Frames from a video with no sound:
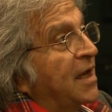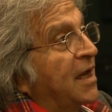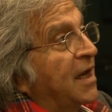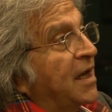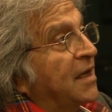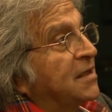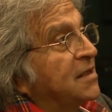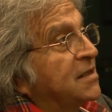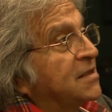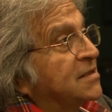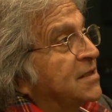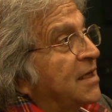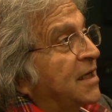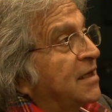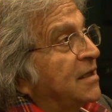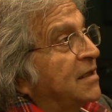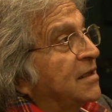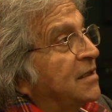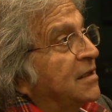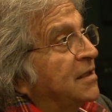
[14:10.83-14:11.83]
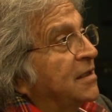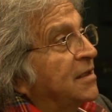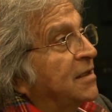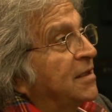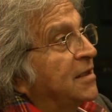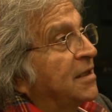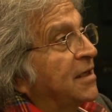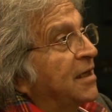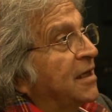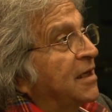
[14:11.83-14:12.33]
And the
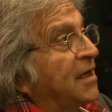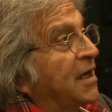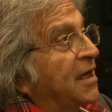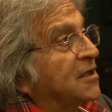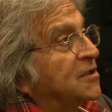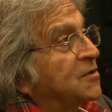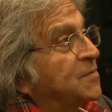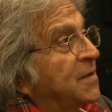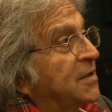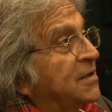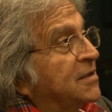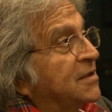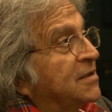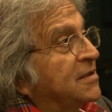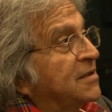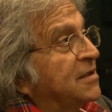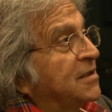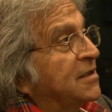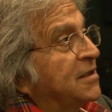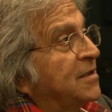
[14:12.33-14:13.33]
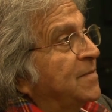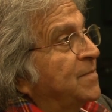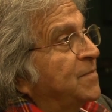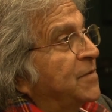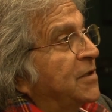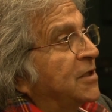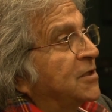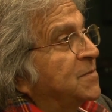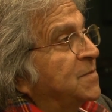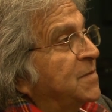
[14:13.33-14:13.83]
second aspect that
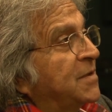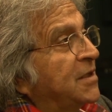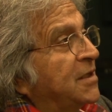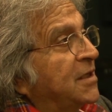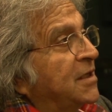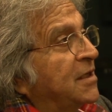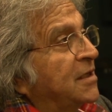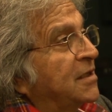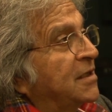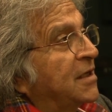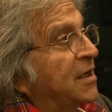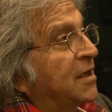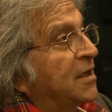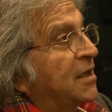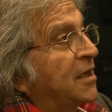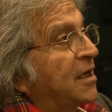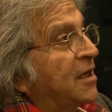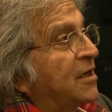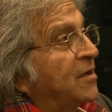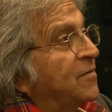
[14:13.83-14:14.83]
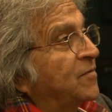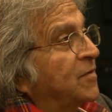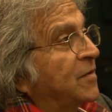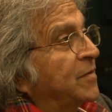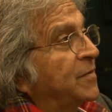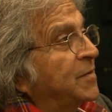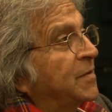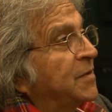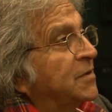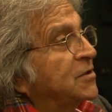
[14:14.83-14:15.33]
impressed me and I carried
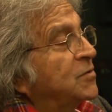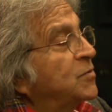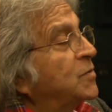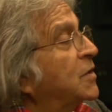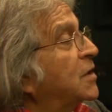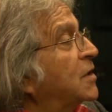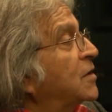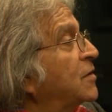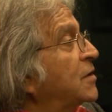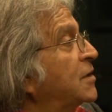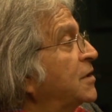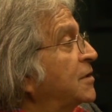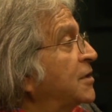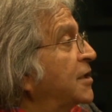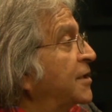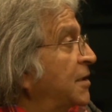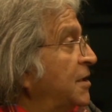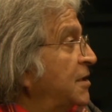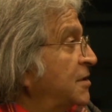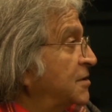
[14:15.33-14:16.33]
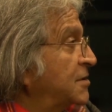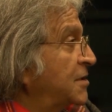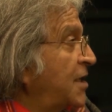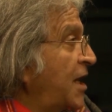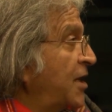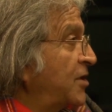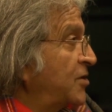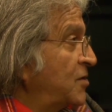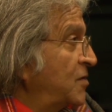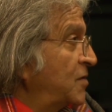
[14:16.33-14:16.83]
forward was his work on
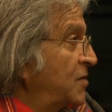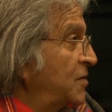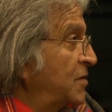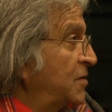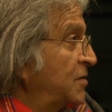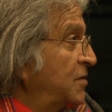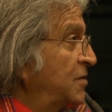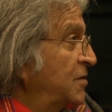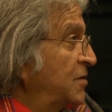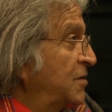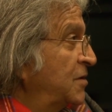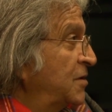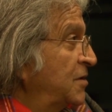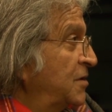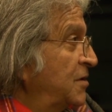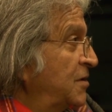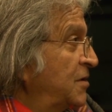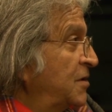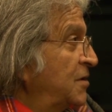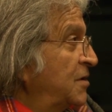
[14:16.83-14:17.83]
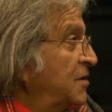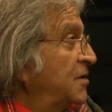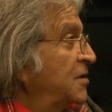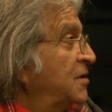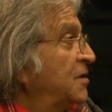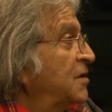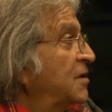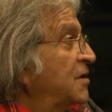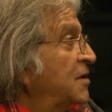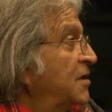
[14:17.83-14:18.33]
international law.
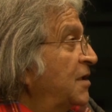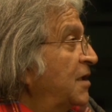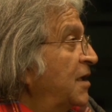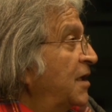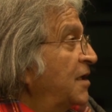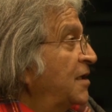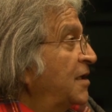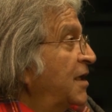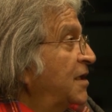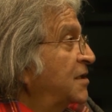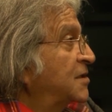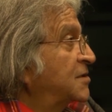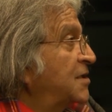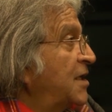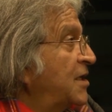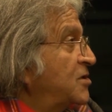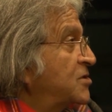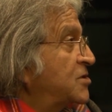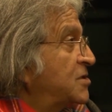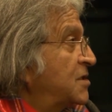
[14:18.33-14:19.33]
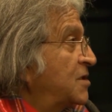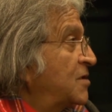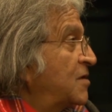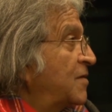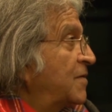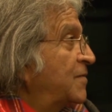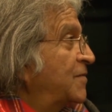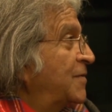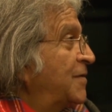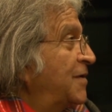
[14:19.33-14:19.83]
And extension
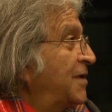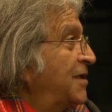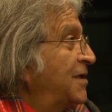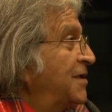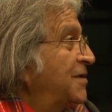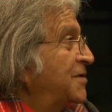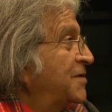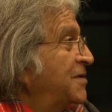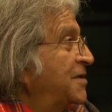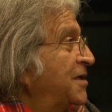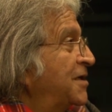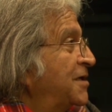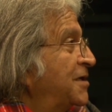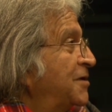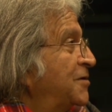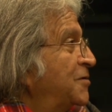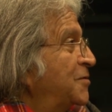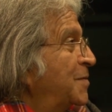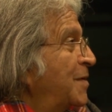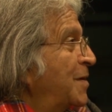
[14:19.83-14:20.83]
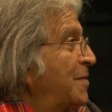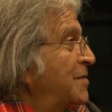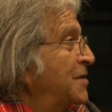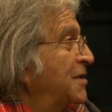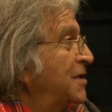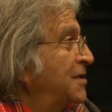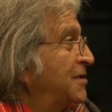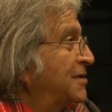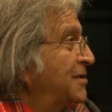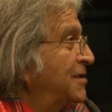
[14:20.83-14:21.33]
of a legal theory to
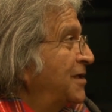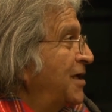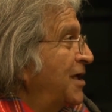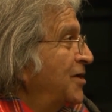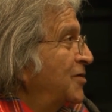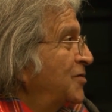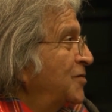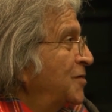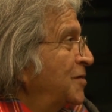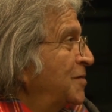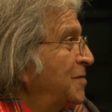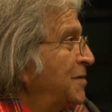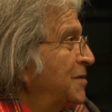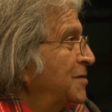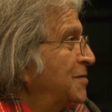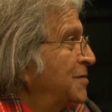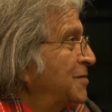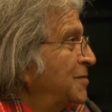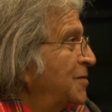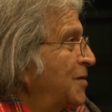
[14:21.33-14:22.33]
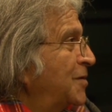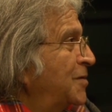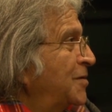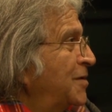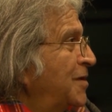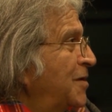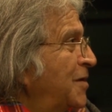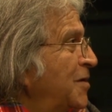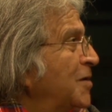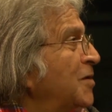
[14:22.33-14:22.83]
public international law, which was not
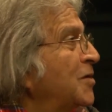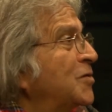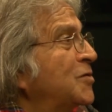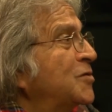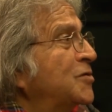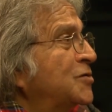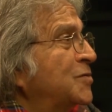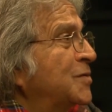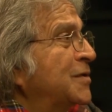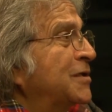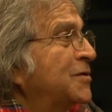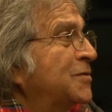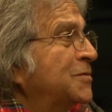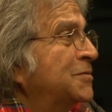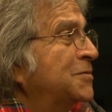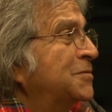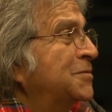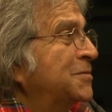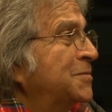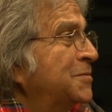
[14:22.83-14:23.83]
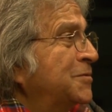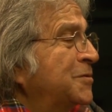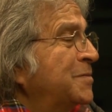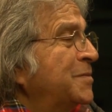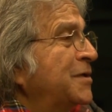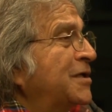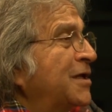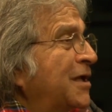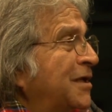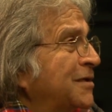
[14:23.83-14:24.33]
usual to
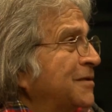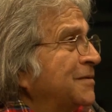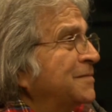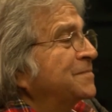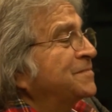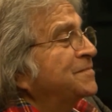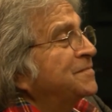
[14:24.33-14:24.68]
be done.